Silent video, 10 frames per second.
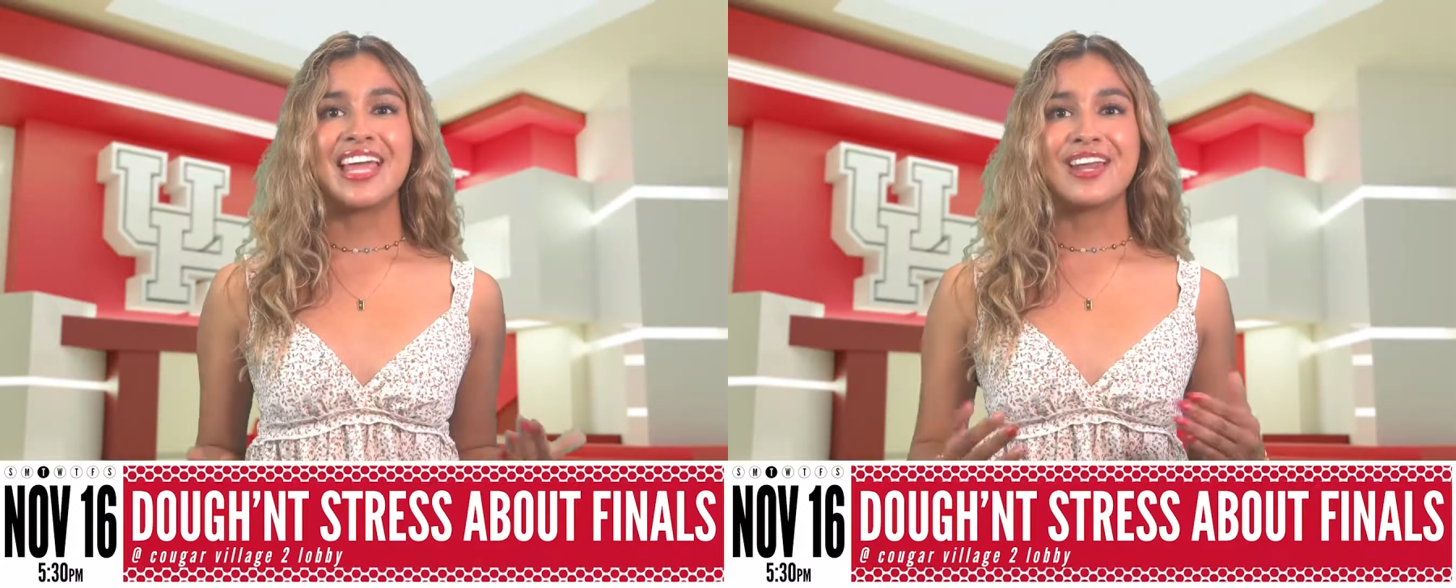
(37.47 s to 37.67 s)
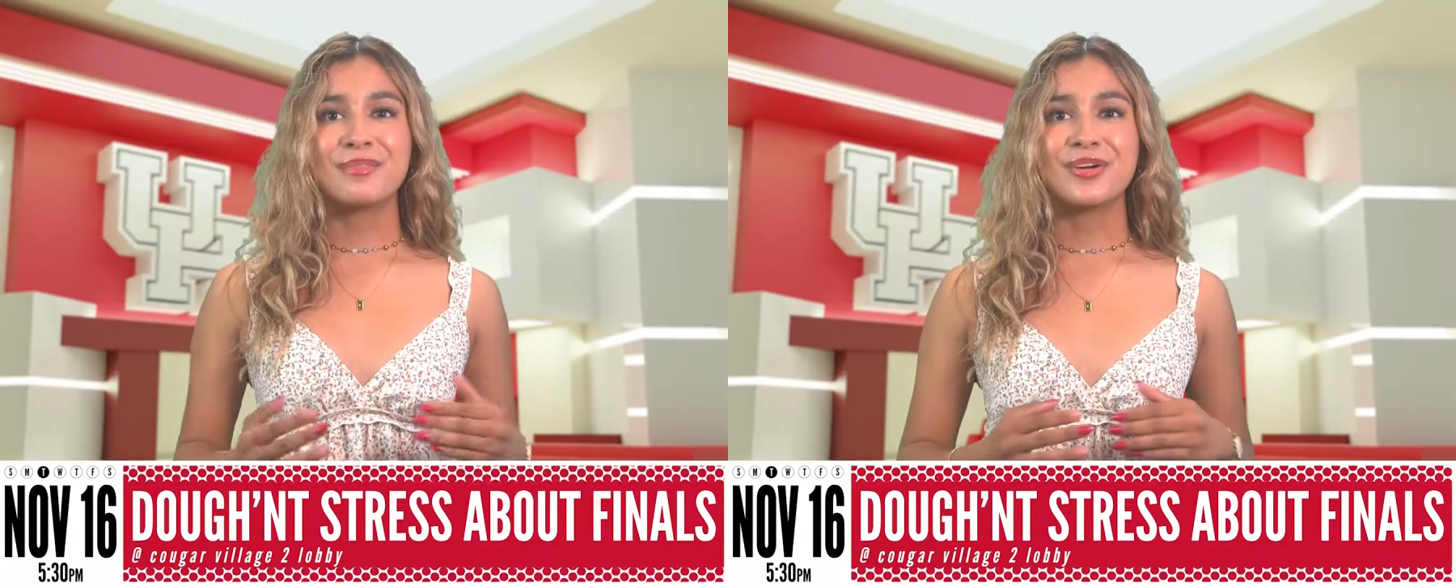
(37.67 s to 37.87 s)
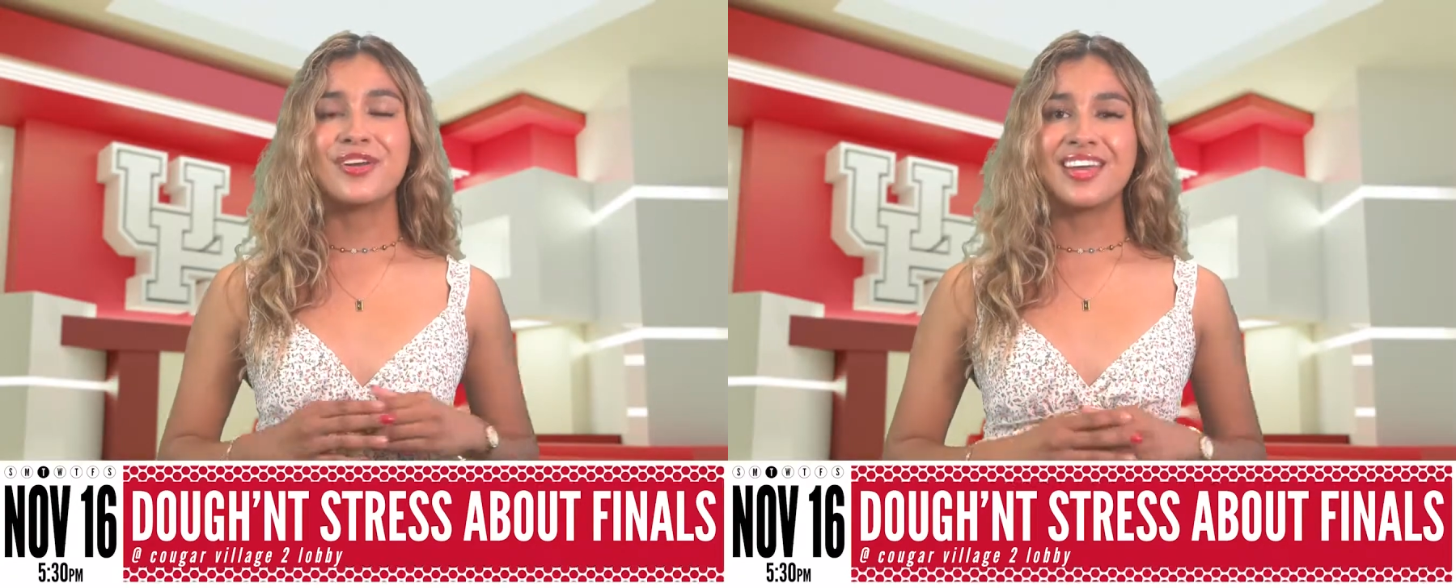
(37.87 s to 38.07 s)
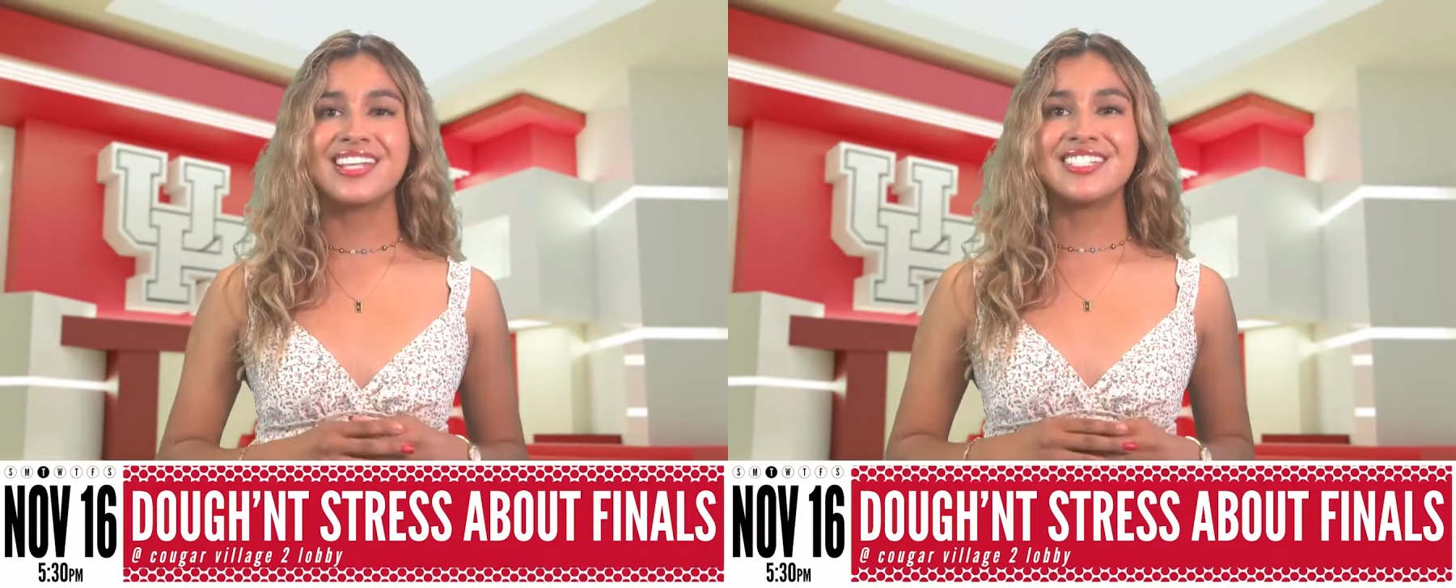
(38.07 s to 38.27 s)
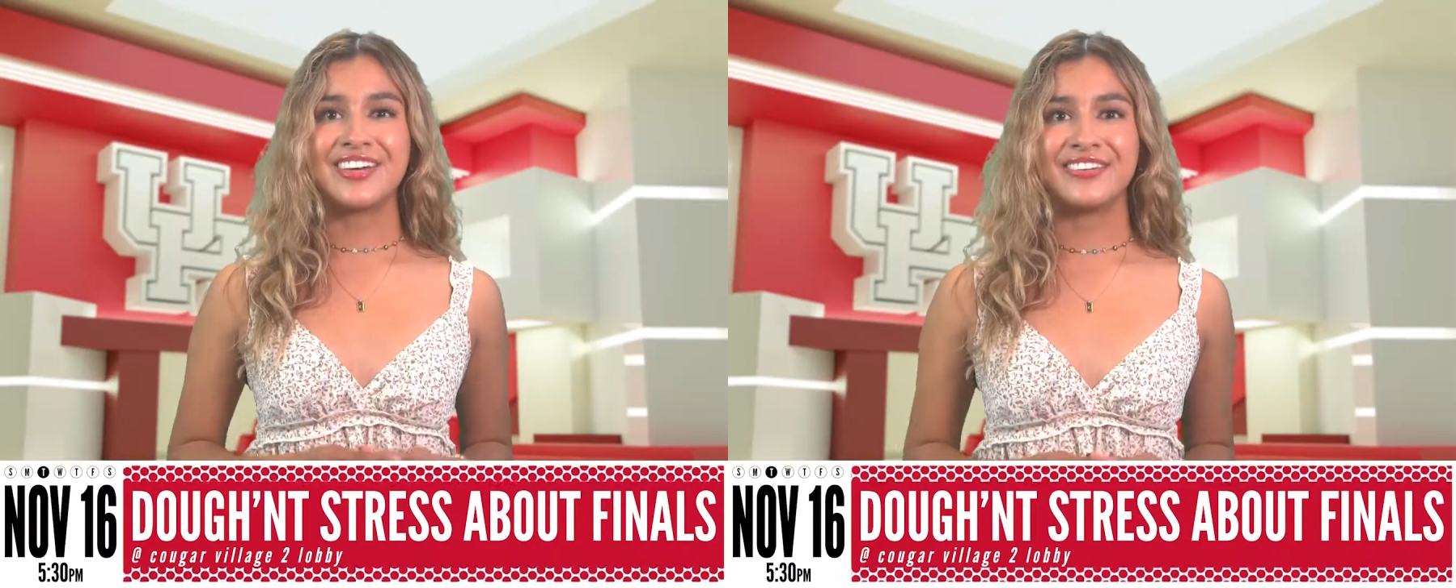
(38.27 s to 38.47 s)
edible
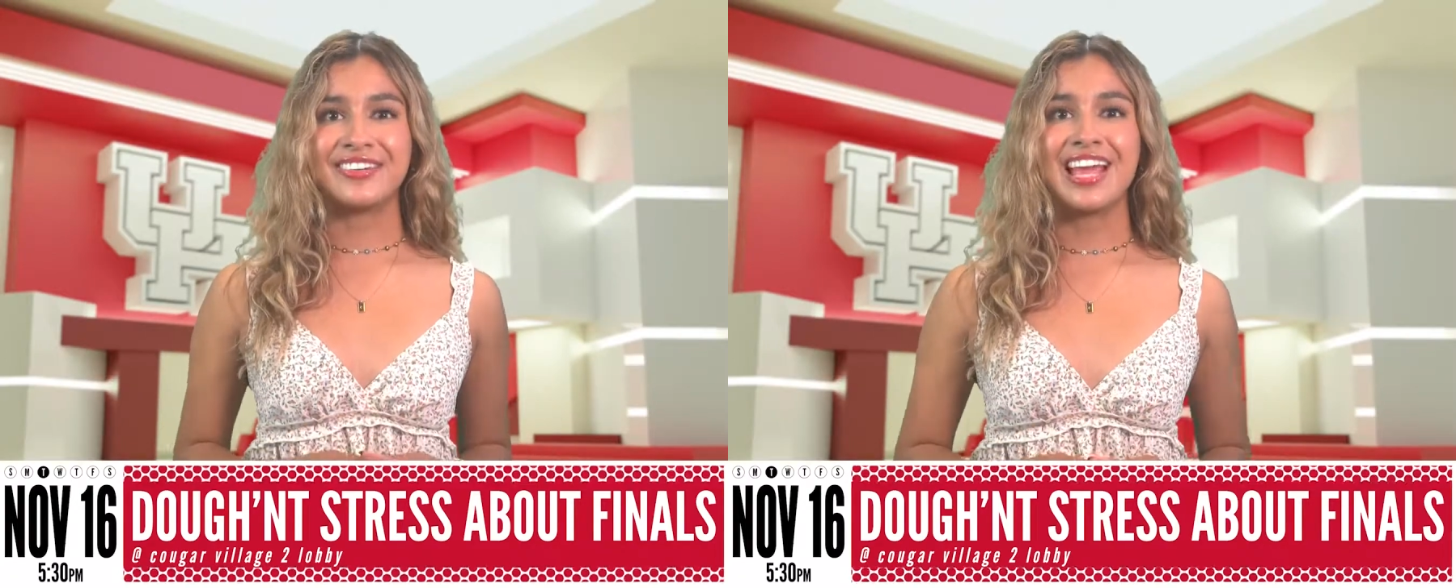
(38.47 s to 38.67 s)
cookie dough